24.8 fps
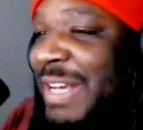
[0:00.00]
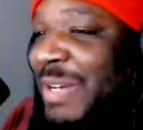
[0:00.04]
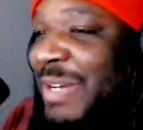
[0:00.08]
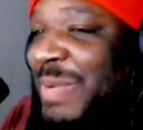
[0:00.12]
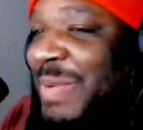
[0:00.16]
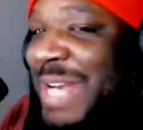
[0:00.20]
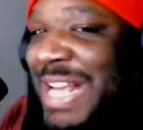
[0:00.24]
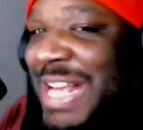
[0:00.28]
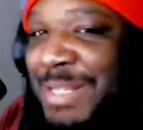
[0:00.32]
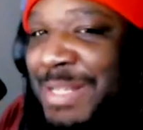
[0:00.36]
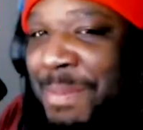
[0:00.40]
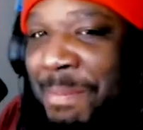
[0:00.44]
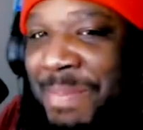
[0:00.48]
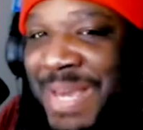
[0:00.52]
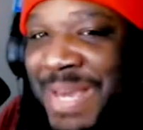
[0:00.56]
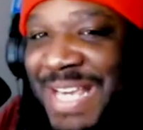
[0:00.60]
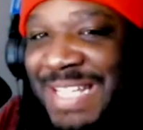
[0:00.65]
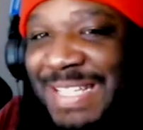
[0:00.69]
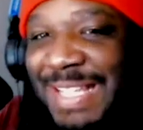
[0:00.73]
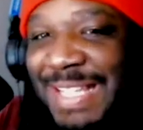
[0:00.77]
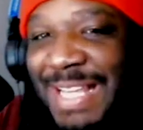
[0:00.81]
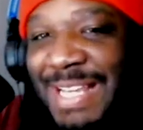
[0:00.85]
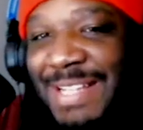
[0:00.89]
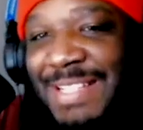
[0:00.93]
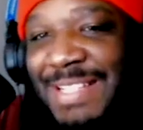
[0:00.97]
We got some big
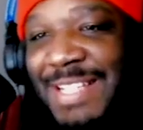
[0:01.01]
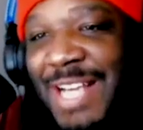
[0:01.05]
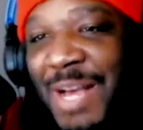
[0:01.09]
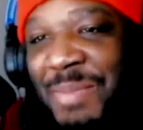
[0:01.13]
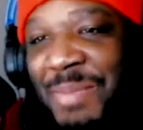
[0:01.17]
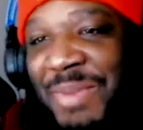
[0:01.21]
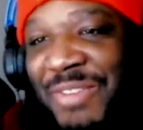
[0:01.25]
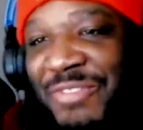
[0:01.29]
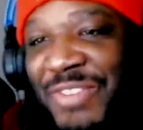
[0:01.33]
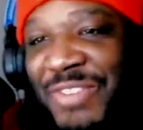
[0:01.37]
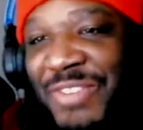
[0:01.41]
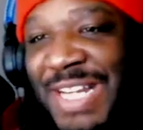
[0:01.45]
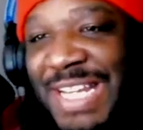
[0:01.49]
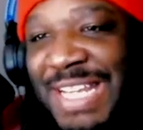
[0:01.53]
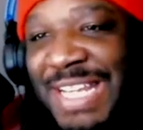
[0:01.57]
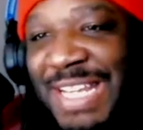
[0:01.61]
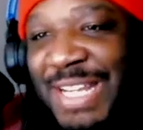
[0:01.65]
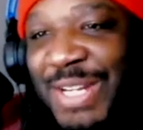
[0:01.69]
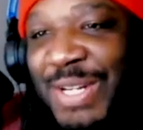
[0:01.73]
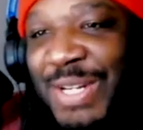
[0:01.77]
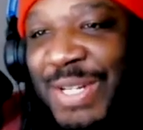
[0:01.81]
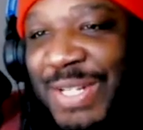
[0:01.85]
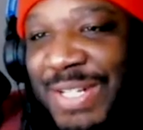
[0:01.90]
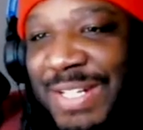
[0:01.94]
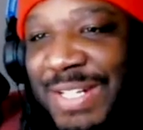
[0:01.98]
things coming for the
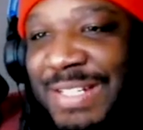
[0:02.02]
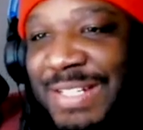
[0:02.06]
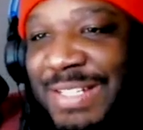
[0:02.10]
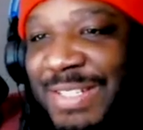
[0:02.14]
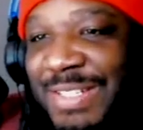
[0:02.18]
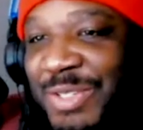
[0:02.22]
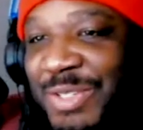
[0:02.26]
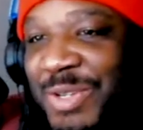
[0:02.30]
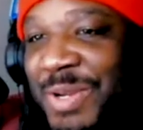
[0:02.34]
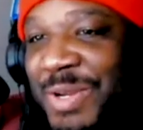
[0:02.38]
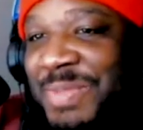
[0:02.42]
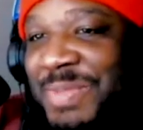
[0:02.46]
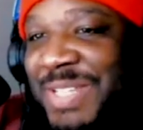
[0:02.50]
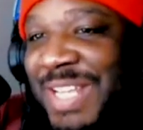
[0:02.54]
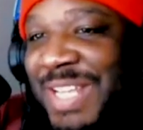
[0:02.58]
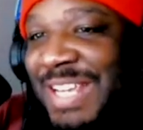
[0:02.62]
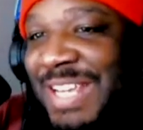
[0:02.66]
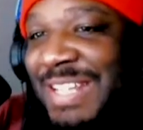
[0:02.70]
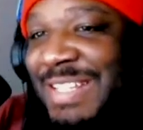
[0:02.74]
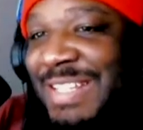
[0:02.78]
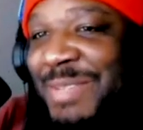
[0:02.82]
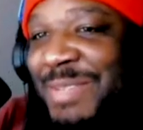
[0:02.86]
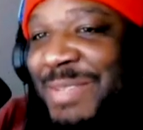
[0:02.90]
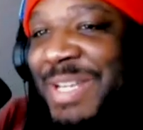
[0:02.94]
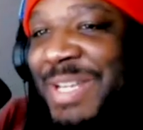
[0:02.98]
year. You know what I'm
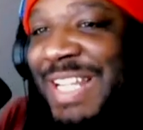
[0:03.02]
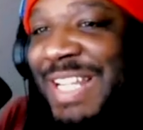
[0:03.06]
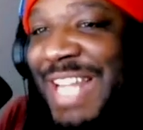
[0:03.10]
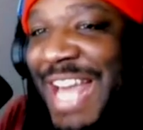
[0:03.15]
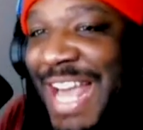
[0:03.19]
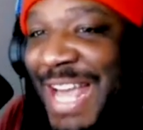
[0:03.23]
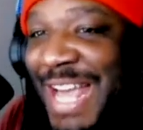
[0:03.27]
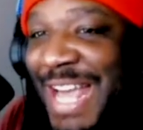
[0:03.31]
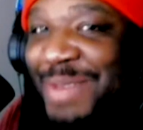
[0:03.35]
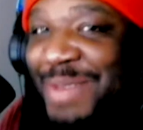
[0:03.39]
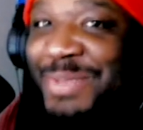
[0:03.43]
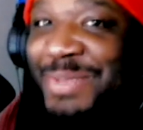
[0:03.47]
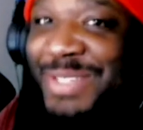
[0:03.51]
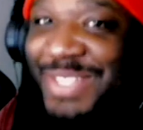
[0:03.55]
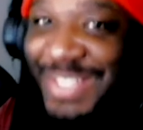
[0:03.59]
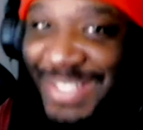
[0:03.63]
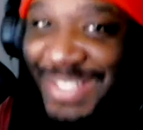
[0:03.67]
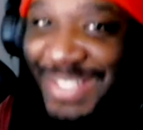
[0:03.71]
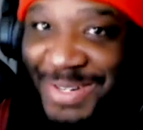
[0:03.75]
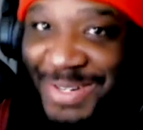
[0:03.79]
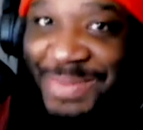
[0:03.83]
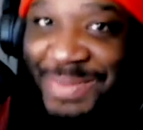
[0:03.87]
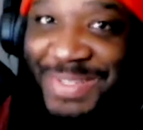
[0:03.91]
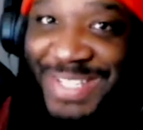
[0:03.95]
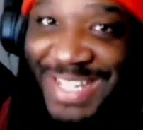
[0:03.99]
saying? Some collabs. You
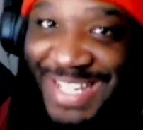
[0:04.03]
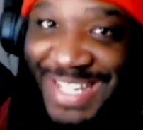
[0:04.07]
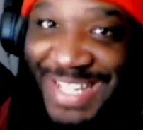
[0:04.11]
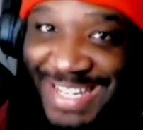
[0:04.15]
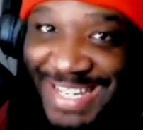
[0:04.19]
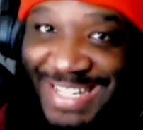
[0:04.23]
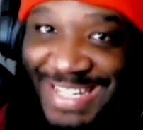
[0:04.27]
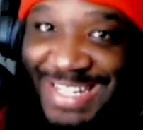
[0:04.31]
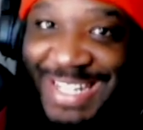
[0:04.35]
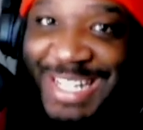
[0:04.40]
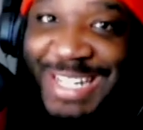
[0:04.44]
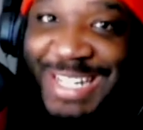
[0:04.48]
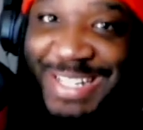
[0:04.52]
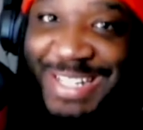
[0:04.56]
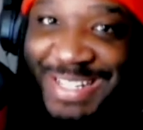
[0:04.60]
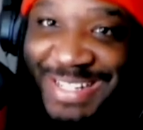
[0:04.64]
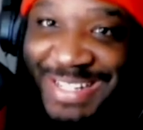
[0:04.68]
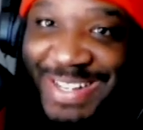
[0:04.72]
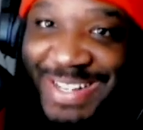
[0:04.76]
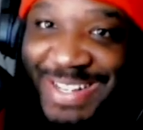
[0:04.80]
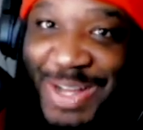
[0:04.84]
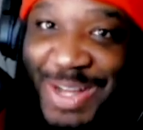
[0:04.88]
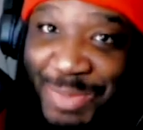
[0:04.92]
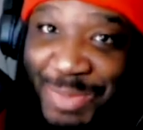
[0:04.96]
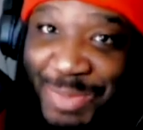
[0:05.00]
know what I'm saying?
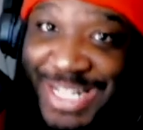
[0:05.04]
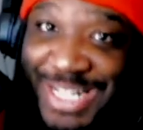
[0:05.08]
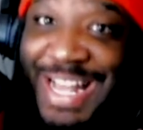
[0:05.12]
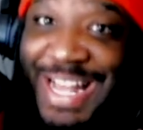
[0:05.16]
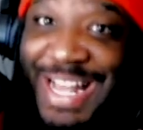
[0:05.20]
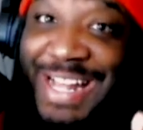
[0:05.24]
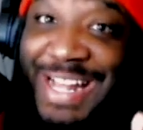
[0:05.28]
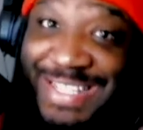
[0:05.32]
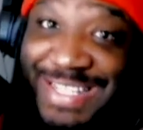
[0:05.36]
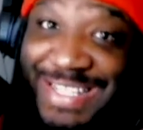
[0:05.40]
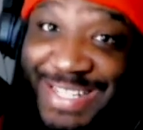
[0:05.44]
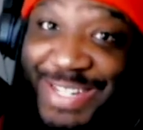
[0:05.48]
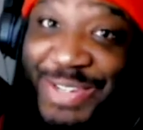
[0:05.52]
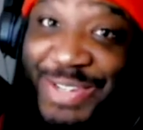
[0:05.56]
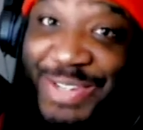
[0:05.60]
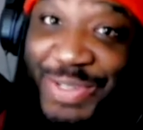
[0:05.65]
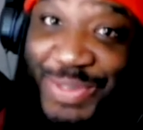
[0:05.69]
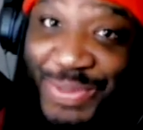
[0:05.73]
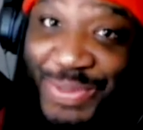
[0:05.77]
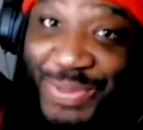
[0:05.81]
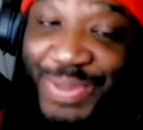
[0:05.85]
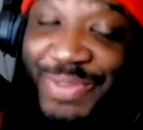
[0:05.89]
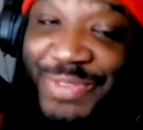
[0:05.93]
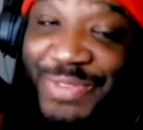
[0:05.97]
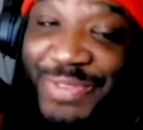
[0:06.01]
A, couple of cons near
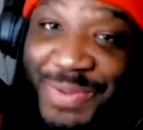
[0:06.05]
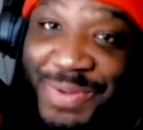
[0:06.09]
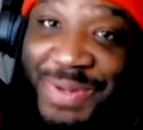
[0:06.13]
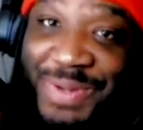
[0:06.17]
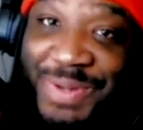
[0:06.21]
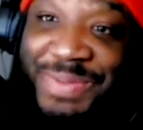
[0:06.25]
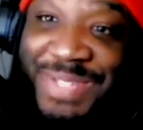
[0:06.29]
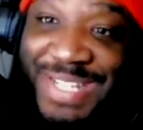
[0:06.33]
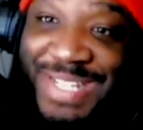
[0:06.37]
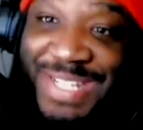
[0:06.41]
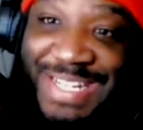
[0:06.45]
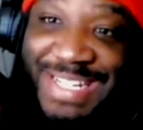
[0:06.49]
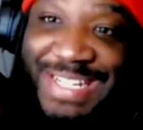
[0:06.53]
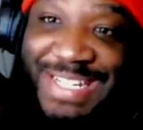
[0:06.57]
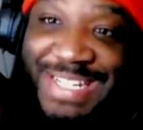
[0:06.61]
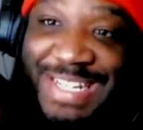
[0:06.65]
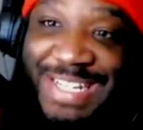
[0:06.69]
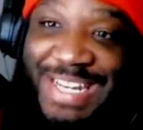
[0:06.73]
you. You feel what I'm saying?